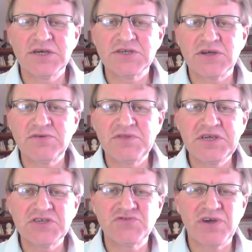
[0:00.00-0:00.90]
So
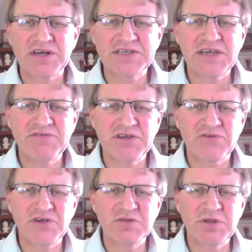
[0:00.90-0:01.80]
these drugs have an
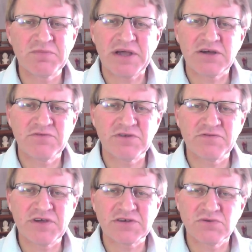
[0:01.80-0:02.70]
incredibly powerful
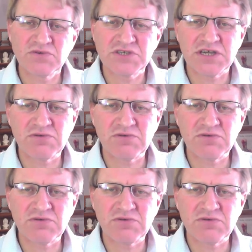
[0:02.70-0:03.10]
effect also